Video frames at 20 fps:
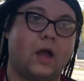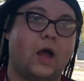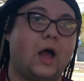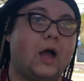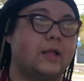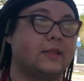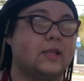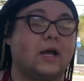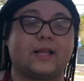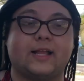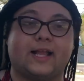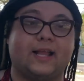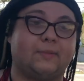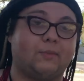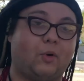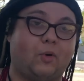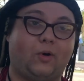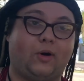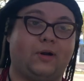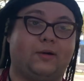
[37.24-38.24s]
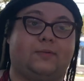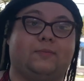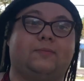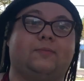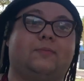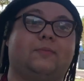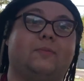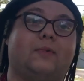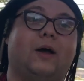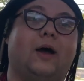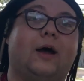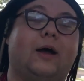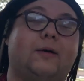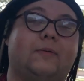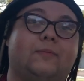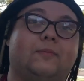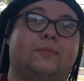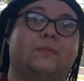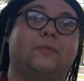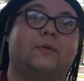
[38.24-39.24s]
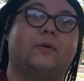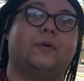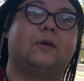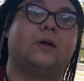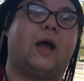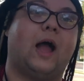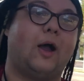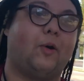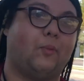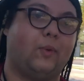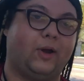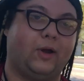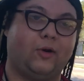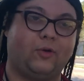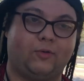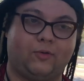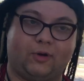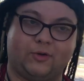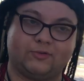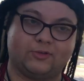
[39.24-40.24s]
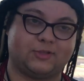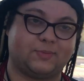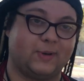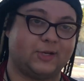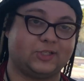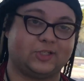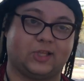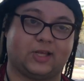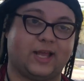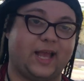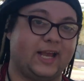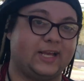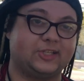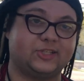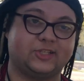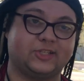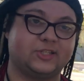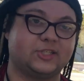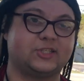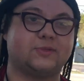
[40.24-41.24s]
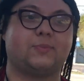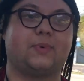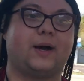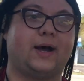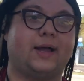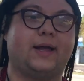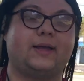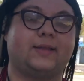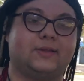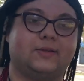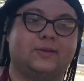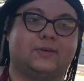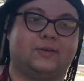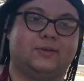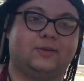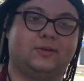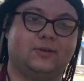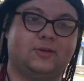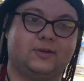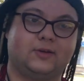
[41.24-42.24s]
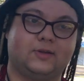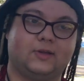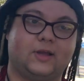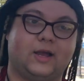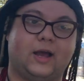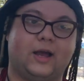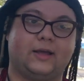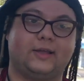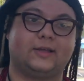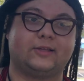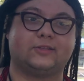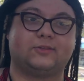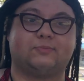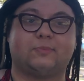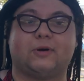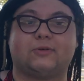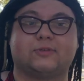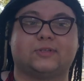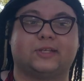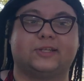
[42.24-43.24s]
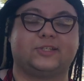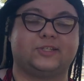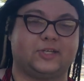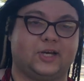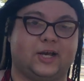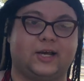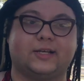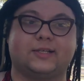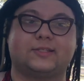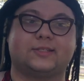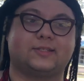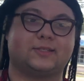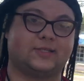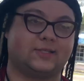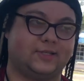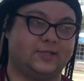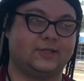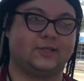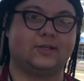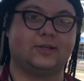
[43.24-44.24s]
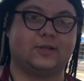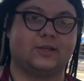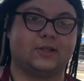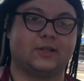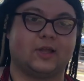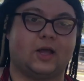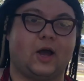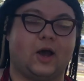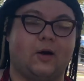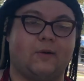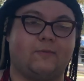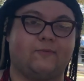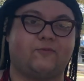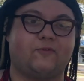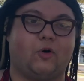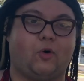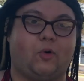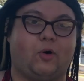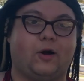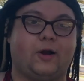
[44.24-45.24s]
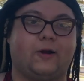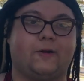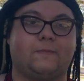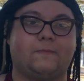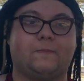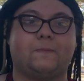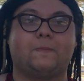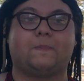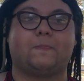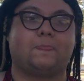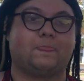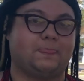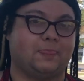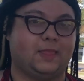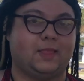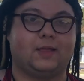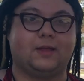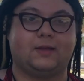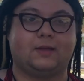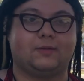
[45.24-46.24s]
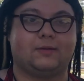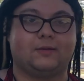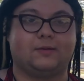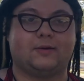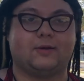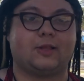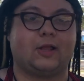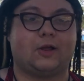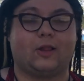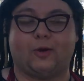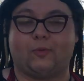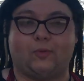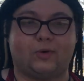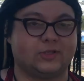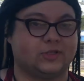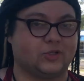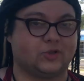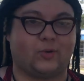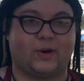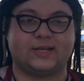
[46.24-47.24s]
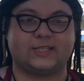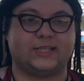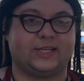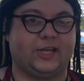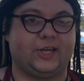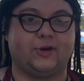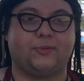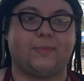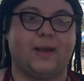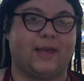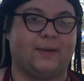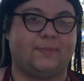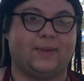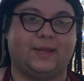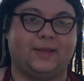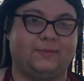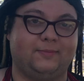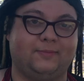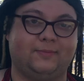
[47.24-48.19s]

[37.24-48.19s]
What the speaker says: Not anymore. I will on special occasions, but it's mostly just for, you know, like once or twice a year maybe.